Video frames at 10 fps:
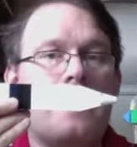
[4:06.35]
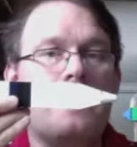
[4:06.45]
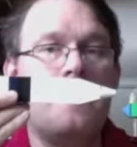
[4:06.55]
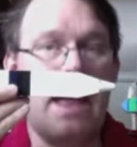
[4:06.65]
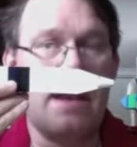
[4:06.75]

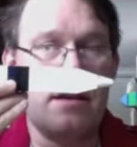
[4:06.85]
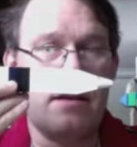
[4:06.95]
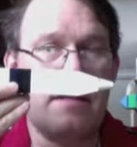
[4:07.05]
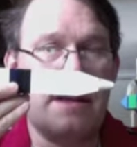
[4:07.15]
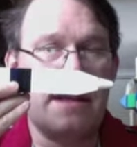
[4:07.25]
Then,
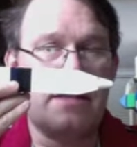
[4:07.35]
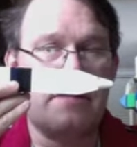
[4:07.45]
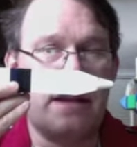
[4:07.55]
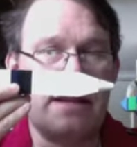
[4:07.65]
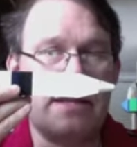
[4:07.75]
the next
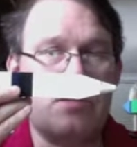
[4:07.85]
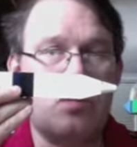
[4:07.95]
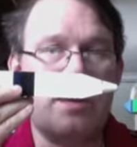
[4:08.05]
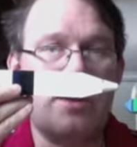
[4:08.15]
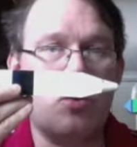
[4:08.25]
event is
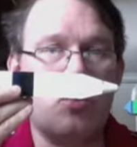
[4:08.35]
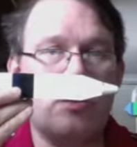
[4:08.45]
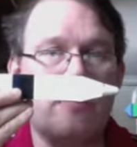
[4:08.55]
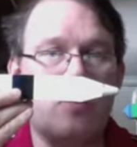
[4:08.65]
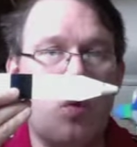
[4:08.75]
when the
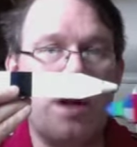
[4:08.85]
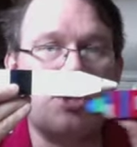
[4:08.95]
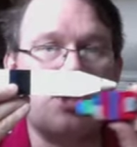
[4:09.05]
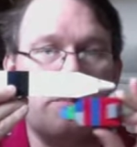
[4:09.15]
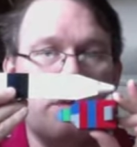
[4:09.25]
nose of the white
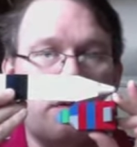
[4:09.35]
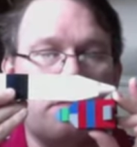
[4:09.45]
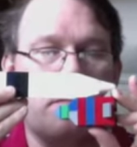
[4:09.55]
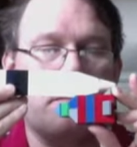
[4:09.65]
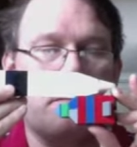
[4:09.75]
ship
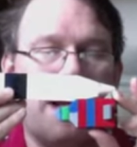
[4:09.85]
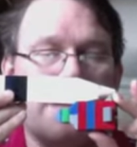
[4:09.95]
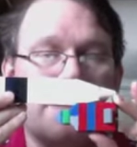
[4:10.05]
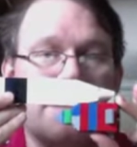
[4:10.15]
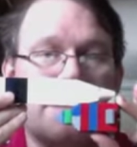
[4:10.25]

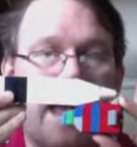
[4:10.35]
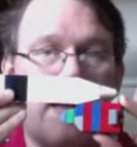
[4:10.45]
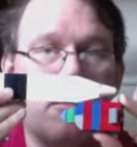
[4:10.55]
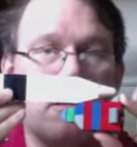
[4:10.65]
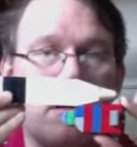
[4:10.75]
passes the
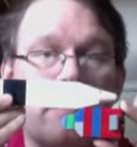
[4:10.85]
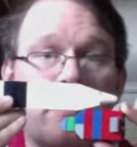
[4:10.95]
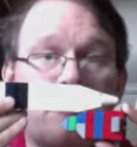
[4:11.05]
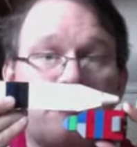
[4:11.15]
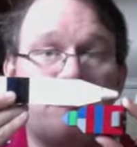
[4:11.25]
tail
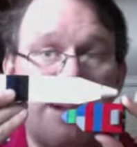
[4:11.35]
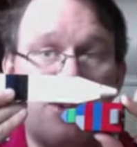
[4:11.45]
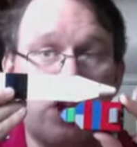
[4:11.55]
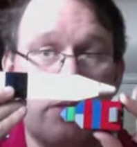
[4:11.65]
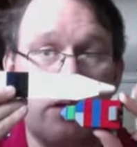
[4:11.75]
of the
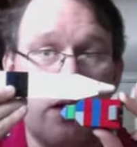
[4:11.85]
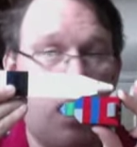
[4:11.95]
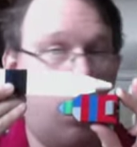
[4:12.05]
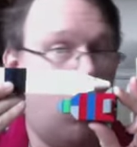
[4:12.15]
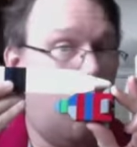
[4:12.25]
red ship.
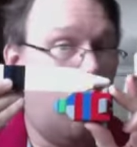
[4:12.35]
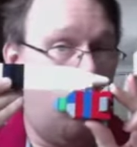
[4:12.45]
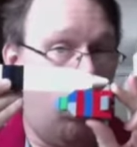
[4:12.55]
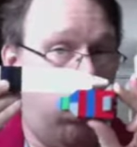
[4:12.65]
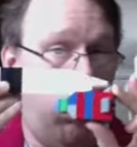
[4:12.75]

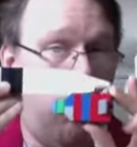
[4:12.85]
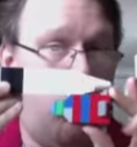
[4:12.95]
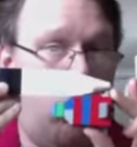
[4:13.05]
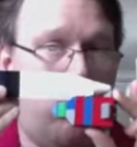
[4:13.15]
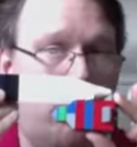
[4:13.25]

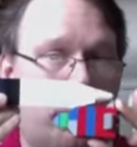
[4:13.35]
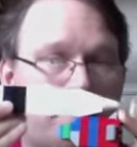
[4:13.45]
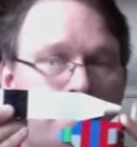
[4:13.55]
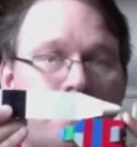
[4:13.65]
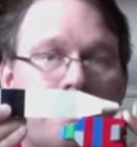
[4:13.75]

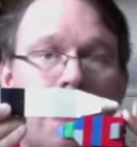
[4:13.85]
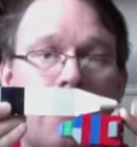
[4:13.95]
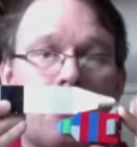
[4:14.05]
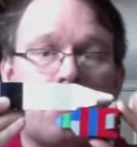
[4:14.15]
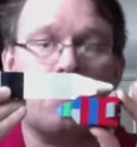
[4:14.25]

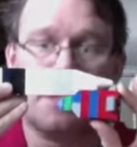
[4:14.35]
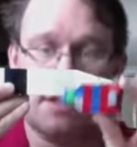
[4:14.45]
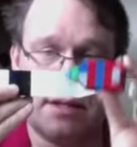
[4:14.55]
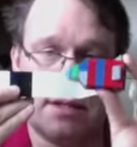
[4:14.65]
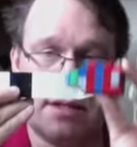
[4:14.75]
Now, you'll notice
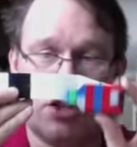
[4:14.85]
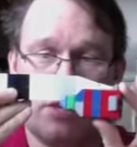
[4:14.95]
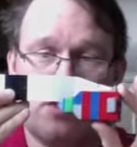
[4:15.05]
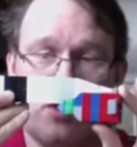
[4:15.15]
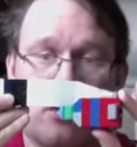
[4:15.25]
that since the
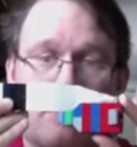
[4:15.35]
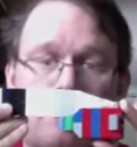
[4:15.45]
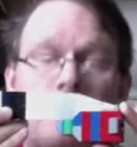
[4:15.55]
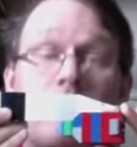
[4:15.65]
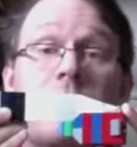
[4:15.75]
ships
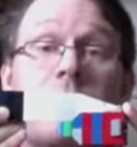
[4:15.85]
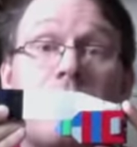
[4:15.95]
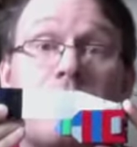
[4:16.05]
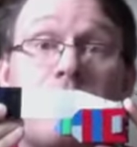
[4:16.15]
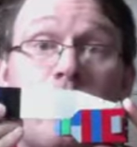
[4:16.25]
are
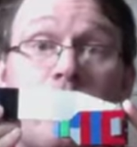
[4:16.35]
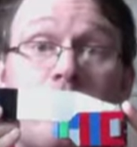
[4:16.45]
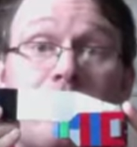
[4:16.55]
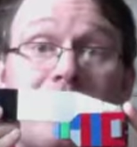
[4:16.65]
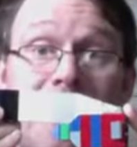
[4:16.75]
in very
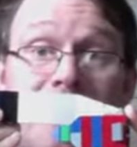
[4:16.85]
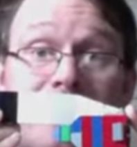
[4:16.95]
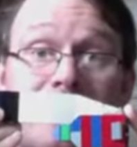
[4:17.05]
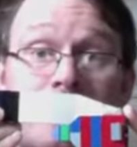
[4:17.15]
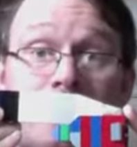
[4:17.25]
different
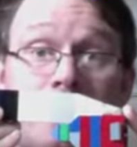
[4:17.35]
lengths,